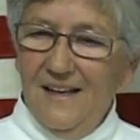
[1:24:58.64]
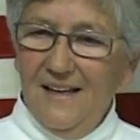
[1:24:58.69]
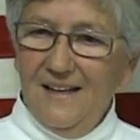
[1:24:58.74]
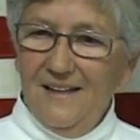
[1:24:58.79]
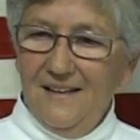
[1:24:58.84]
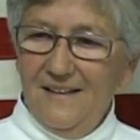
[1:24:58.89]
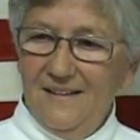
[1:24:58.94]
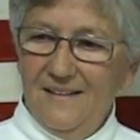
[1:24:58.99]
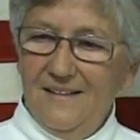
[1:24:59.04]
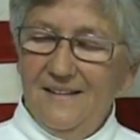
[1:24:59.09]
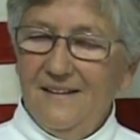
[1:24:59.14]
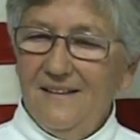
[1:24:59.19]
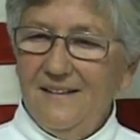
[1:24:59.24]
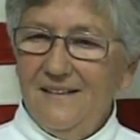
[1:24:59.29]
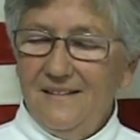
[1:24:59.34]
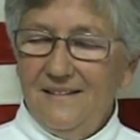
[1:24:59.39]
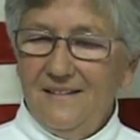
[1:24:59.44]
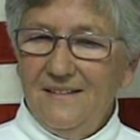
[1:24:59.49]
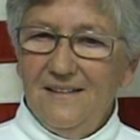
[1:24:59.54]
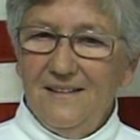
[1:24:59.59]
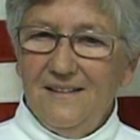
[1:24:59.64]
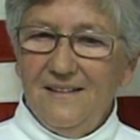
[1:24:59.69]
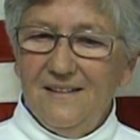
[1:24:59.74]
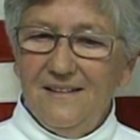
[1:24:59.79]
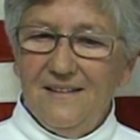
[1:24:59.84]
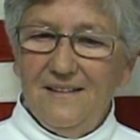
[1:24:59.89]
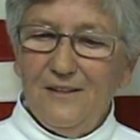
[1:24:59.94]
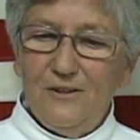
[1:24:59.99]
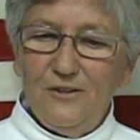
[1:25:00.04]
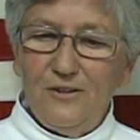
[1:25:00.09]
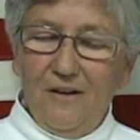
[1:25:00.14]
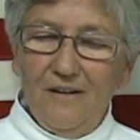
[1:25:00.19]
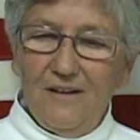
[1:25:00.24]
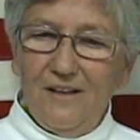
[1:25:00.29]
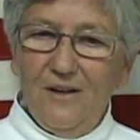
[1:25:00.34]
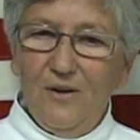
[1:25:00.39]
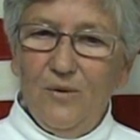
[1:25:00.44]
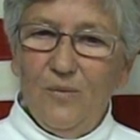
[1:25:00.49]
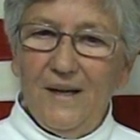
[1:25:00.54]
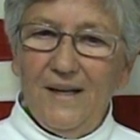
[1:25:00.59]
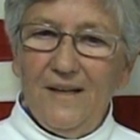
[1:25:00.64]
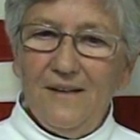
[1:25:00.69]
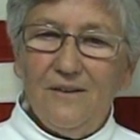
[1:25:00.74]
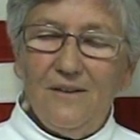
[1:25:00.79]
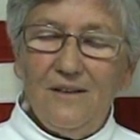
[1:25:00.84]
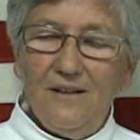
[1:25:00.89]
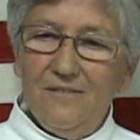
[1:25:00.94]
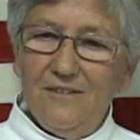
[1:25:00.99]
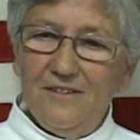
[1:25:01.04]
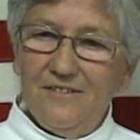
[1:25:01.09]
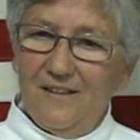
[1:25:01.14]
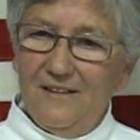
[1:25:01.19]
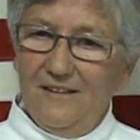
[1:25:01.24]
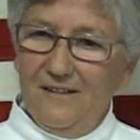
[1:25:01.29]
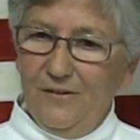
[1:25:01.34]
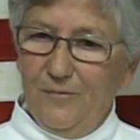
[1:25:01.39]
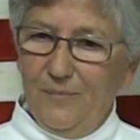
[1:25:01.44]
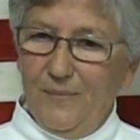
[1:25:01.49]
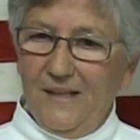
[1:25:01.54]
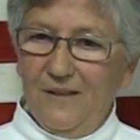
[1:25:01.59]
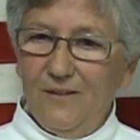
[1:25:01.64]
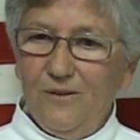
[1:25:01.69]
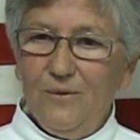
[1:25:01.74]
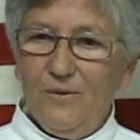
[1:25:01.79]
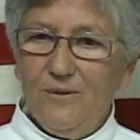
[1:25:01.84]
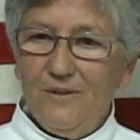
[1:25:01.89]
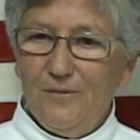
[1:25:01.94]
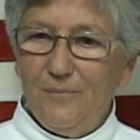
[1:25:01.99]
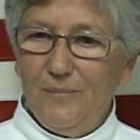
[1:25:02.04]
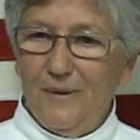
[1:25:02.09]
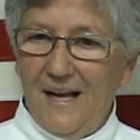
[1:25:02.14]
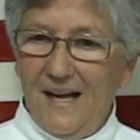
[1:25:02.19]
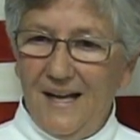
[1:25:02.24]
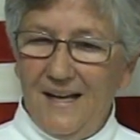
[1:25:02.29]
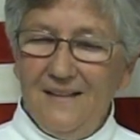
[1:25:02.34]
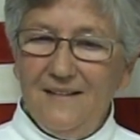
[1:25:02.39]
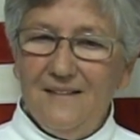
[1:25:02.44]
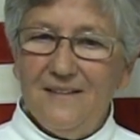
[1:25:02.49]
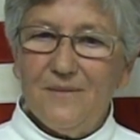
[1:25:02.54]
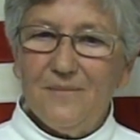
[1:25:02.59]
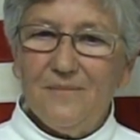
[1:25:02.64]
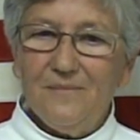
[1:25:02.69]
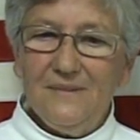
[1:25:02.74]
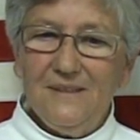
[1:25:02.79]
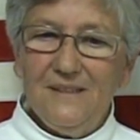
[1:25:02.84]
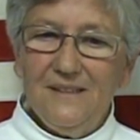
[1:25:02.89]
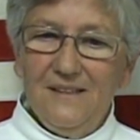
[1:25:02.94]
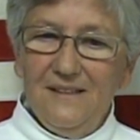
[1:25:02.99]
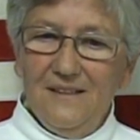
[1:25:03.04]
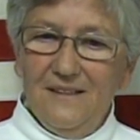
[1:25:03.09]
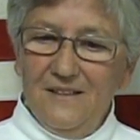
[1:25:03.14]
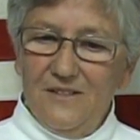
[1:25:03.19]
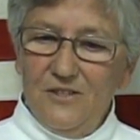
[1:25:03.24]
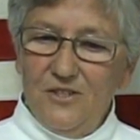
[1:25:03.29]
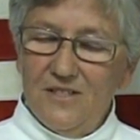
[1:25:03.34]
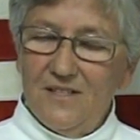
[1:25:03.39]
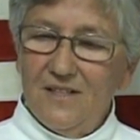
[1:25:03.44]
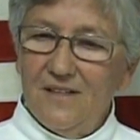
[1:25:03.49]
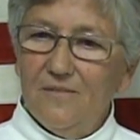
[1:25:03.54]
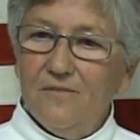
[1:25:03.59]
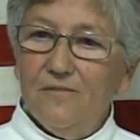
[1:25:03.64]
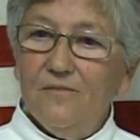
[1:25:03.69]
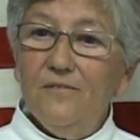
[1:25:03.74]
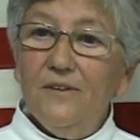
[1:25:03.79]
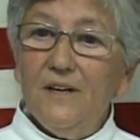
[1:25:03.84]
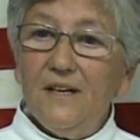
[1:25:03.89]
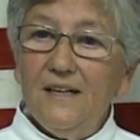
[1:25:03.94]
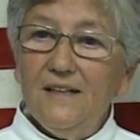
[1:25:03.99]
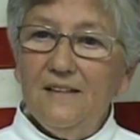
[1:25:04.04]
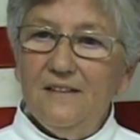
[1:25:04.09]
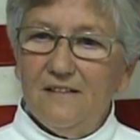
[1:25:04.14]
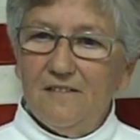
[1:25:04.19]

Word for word: and uh, they're talking away, and all of a sudden this man who was behind them, she said, very